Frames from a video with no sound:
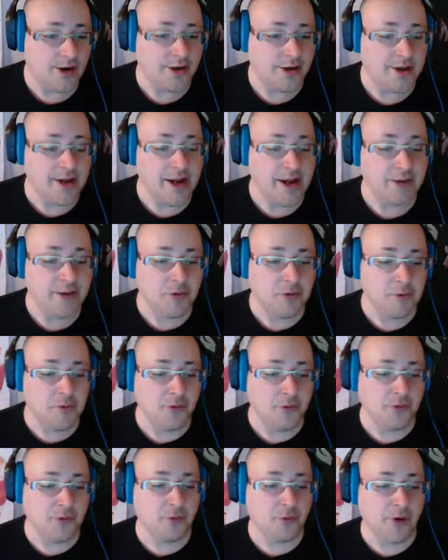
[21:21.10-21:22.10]
it
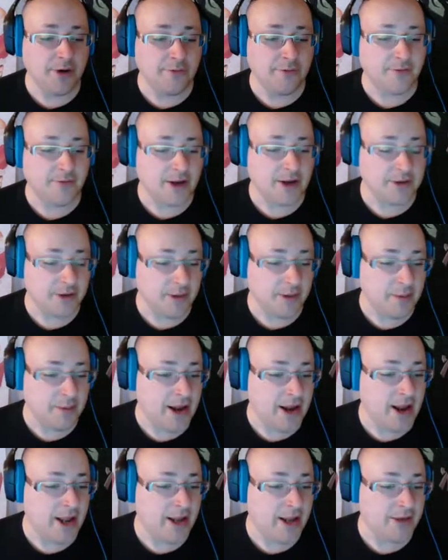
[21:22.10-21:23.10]
removes one effect,
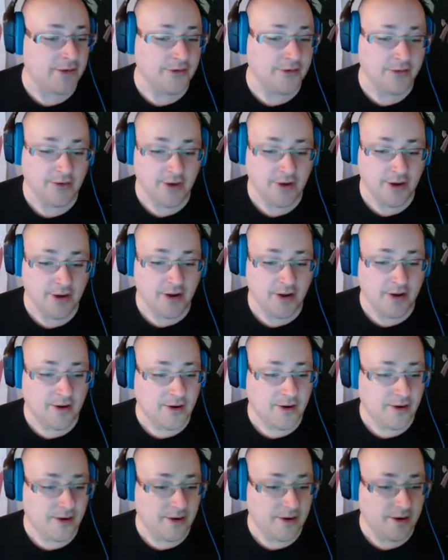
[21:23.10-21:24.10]
and
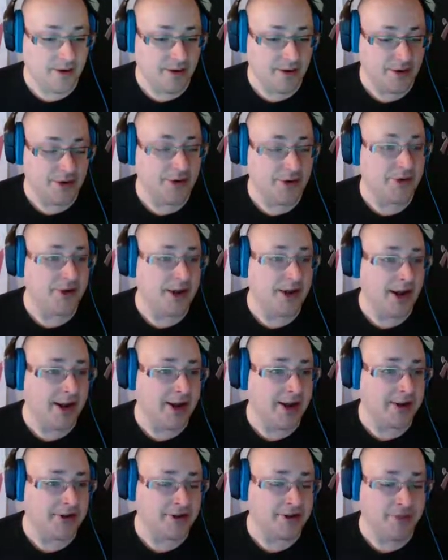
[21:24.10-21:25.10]
you can
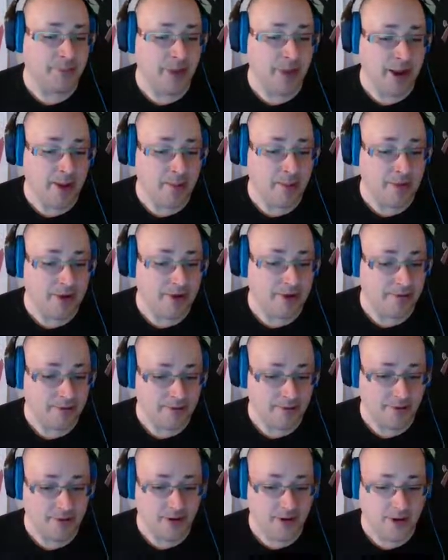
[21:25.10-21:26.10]
kind of spam it.
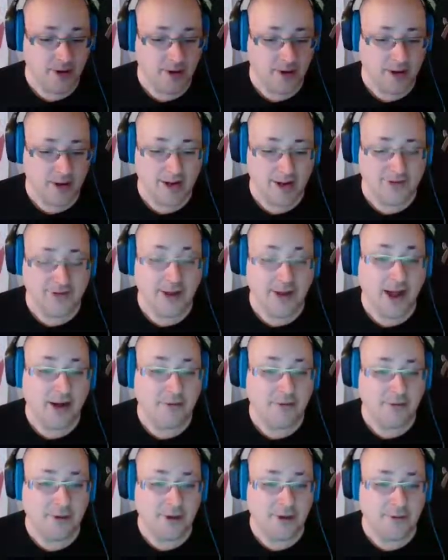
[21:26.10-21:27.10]
It's
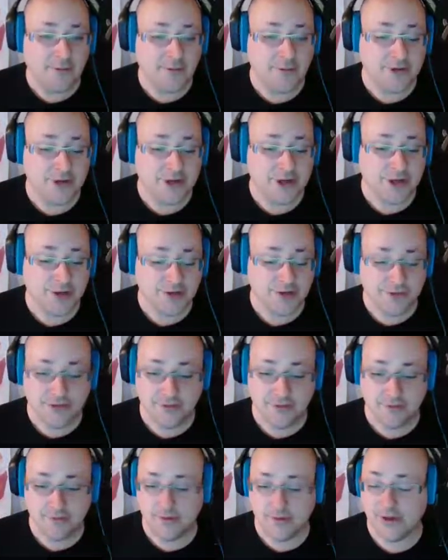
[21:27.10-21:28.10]
not very efficient.
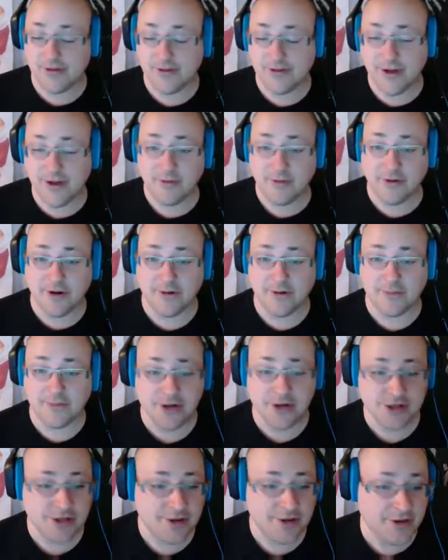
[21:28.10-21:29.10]
It's not very
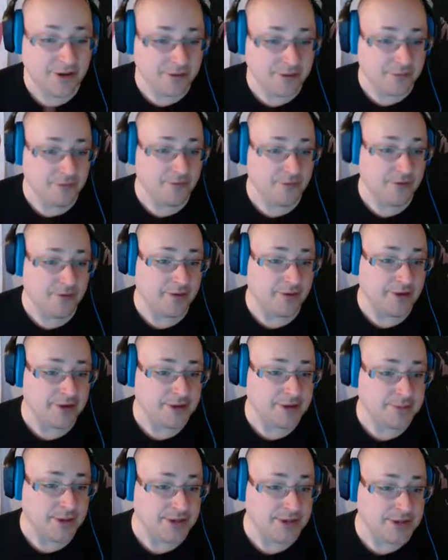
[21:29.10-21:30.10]
efficient. It's fairly
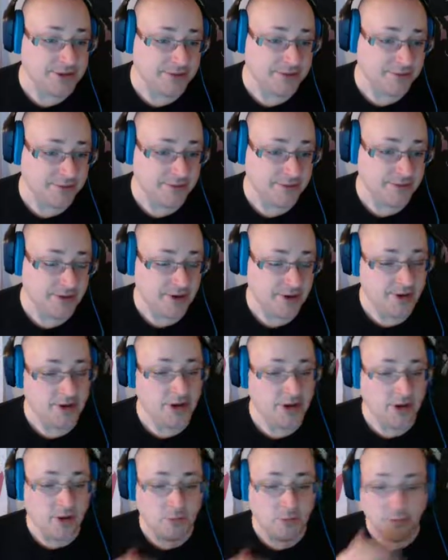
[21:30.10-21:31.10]
expensive.
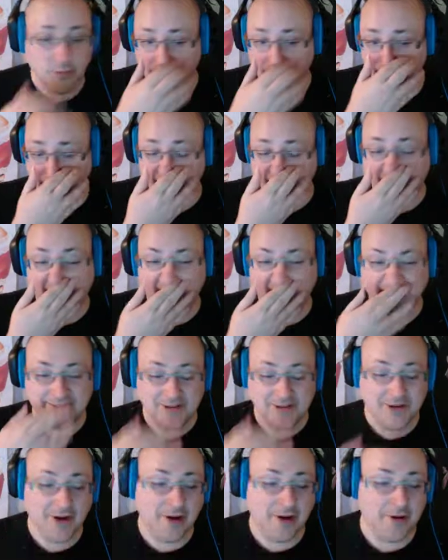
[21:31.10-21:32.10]
But in a
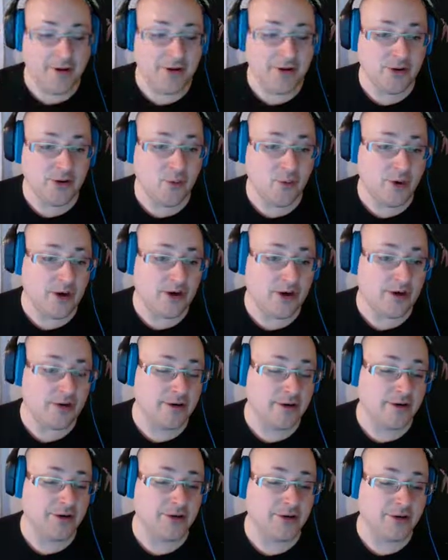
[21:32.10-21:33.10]
scenario
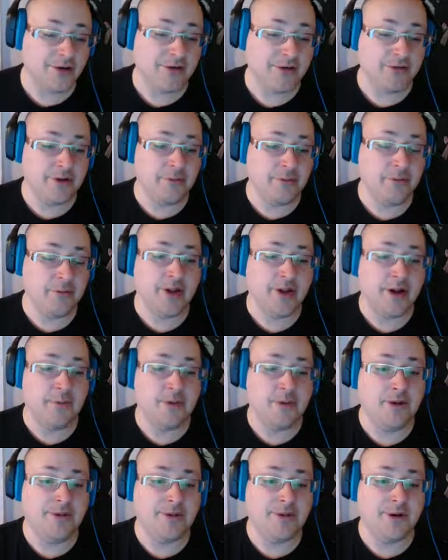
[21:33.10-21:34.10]
where you're dealing with
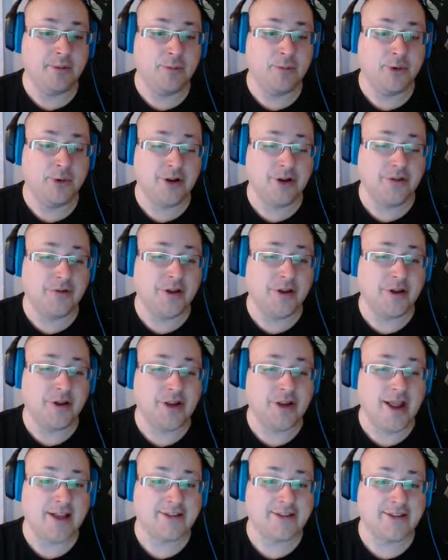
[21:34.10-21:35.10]
enemies that are putting like a
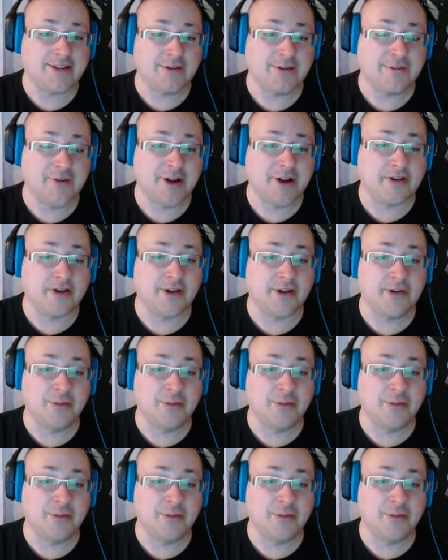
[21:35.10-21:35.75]
nasty effect on you